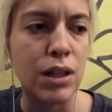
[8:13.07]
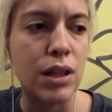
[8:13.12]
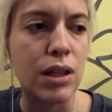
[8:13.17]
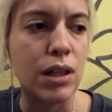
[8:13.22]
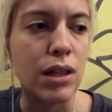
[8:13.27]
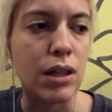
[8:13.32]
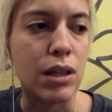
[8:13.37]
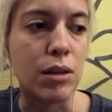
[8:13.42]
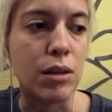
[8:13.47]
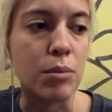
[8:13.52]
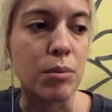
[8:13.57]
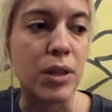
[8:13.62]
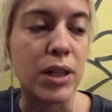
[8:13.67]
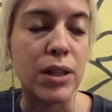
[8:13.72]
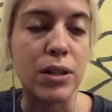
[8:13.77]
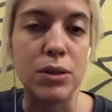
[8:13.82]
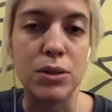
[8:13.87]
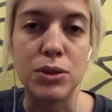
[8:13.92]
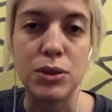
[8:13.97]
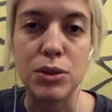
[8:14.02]

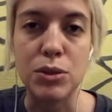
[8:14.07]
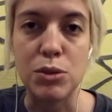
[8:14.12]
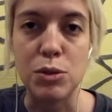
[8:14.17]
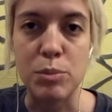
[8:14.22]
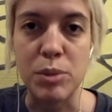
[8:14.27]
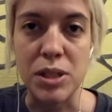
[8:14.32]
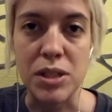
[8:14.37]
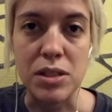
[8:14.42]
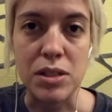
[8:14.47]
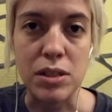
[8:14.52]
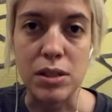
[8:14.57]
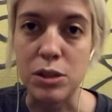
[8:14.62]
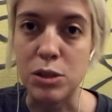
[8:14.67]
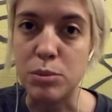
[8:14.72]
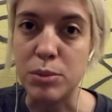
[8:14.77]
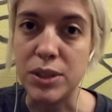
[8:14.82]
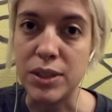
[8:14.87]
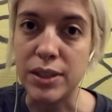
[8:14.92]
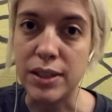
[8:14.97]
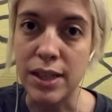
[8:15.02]
I also spent a little
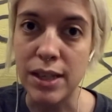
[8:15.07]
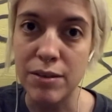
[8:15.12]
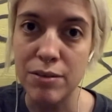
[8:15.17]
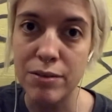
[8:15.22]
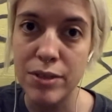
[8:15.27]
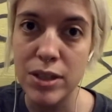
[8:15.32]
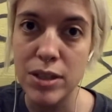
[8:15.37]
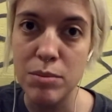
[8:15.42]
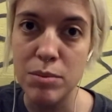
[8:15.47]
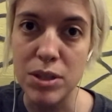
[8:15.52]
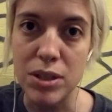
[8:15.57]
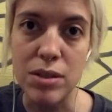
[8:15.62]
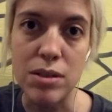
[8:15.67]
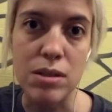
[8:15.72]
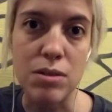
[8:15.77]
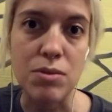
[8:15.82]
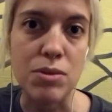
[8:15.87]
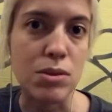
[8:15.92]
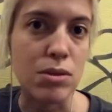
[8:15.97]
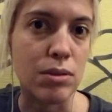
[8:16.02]
bit in Latvia because
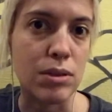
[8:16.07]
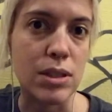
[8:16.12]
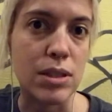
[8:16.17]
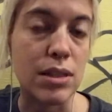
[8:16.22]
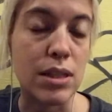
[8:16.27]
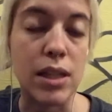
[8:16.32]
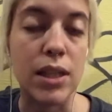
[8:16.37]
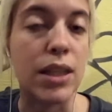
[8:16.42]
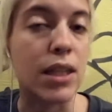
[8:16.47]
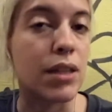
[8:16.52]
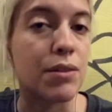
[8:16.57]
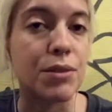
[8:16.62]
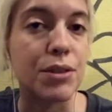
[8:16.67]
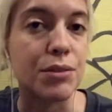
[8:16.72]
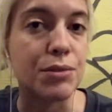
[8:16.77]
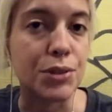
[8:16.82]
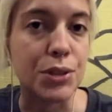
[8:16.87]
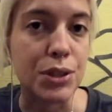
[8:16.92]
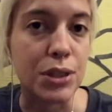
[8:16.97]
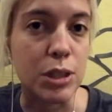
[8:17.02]
I was only staying in Latvia
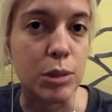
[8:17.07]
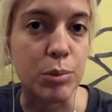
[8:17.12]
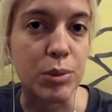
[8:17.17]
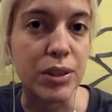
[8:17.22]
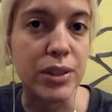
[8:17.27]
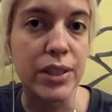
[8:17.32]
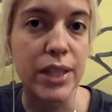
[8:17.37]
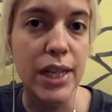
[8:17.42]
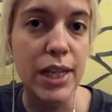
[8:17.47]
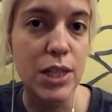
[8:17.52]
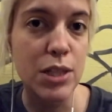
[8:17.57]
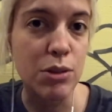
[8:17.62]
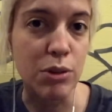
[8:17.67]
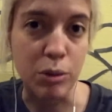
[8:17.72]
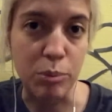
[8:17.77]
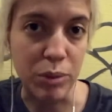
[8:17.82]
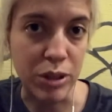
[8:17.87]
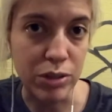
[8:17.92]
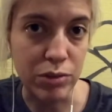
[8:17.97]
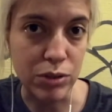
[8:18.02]
for a couple of days, so I
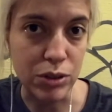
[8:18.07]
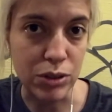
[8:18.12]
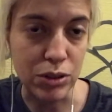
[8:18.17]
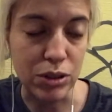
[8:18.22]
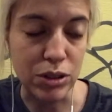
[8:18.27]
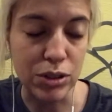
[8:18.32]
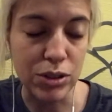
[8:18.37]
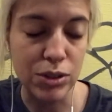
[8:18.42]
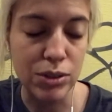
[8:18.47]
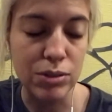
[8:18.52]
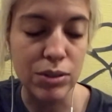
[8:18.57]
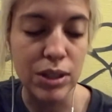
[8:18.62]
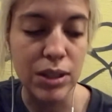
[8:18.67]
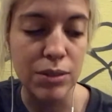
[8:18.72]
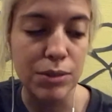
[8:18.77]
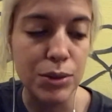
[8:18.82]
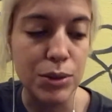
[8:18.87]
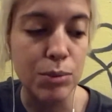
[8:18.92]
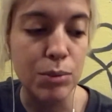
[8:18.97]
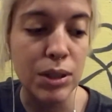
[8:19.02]
paid for the hostel
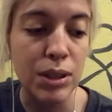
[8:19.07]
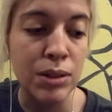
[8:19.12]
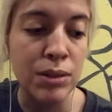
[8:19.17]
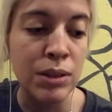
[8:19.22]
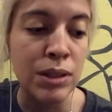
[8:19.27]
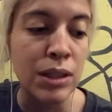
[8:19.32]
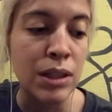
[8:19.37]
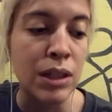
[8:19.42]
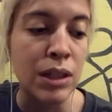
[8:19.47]
there as well.